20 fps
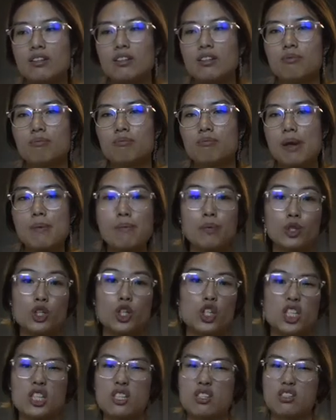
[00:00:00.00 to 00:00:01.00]
people should
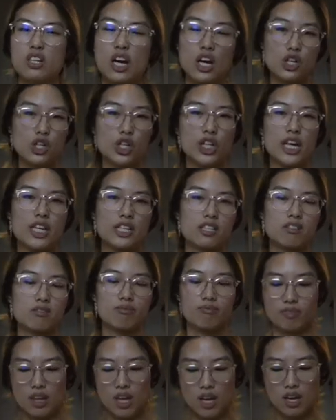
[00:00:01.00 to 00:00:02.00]
just judge less.
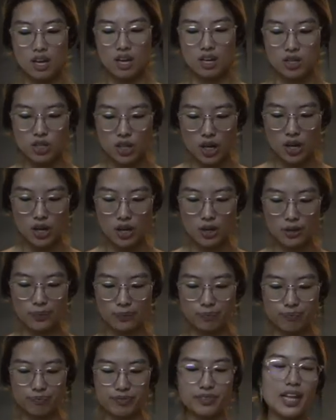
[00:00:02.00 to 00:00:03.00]
So
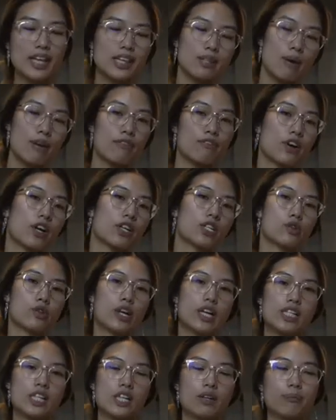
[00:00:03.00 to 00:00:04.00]
that's my first
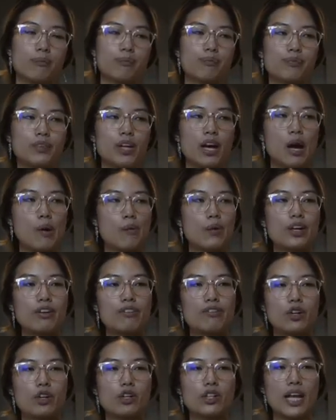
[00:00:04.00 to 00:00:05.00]
reason. I want to
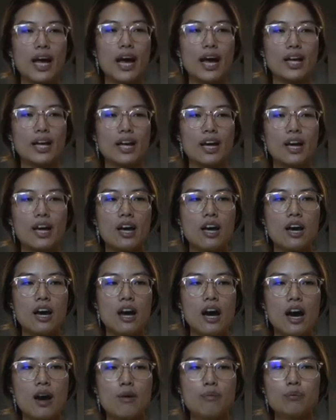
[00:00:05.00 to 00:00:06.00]
feel like
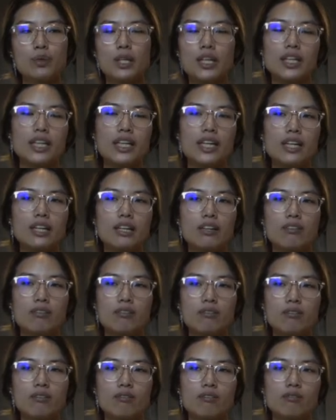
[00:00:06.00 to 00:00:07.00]
I'm really
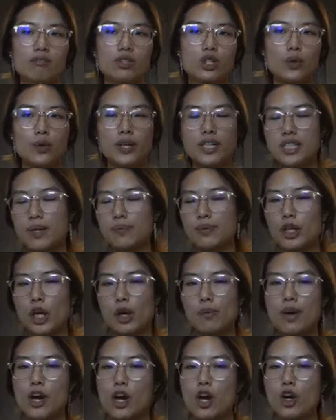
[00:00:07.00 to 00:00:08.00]
doing something on
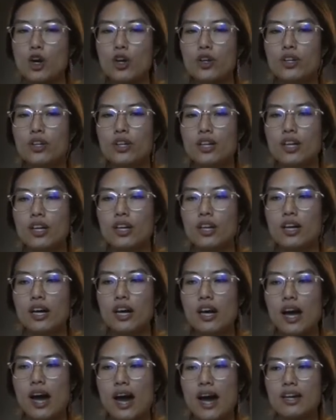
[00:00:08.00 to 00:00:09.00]
my own.
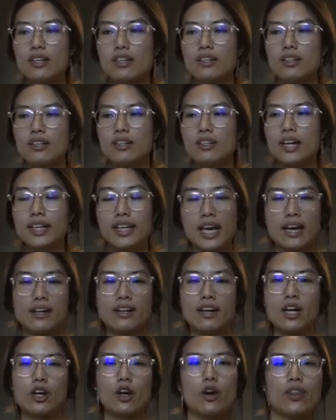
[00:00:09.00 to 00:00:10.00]
And again,
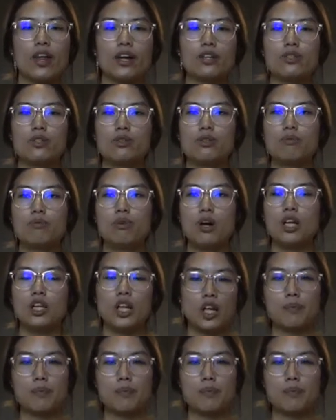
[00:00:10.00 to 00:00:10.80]
I know that to a lot of